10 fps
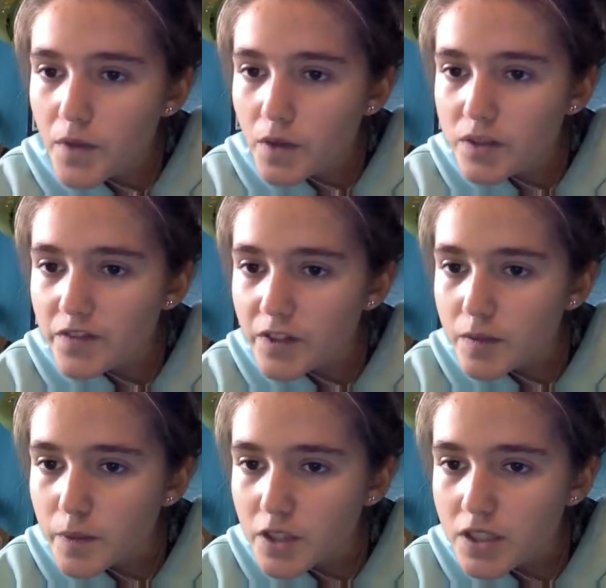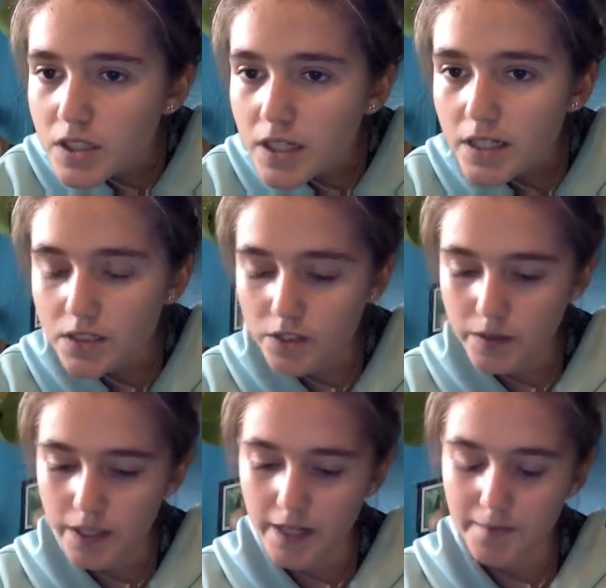Who was the first person to text
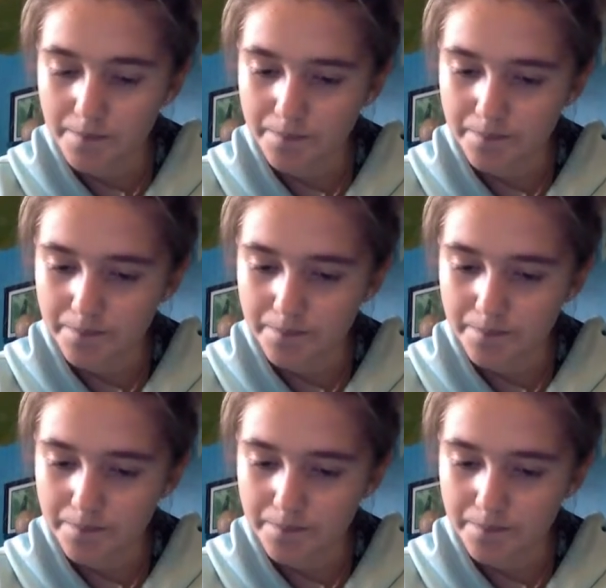you today?